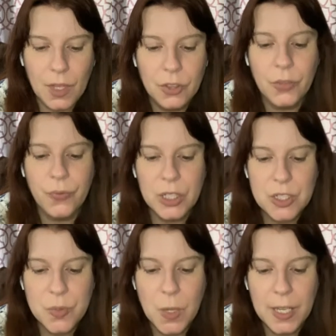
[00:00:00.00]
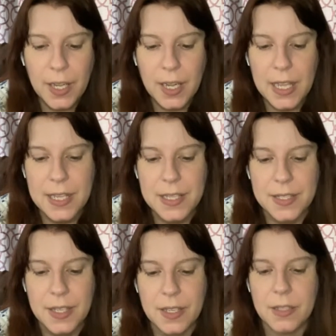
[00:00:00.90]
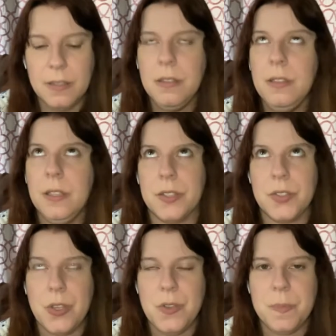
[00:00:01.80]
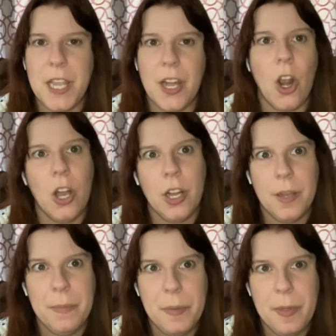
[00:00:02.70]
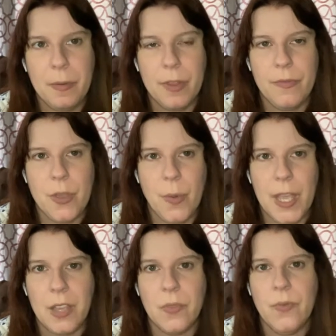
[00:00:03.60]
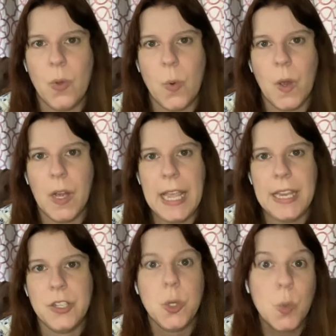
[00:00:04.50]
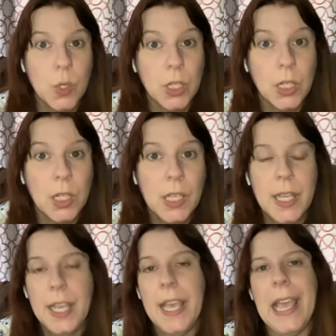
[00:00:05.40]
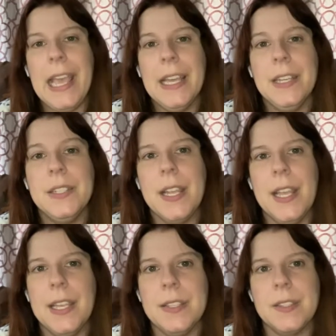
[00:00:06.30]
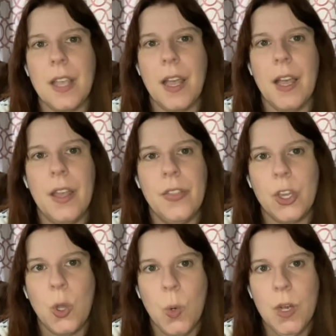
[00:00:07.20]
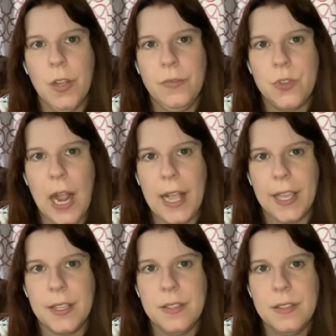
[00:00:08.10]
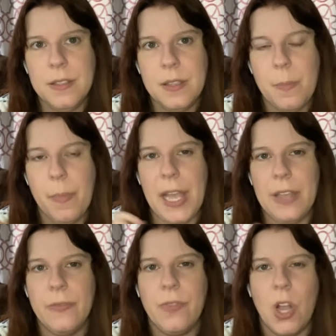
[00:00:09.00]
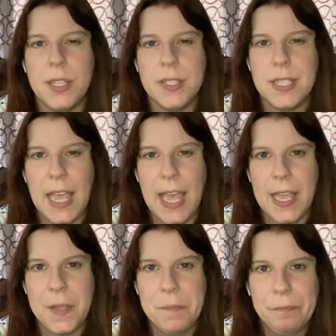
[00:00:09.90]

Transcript: the first one is excuse me, an arc I'm going to be reviewing for a tour, and it's The Court of Dragons by Frost K.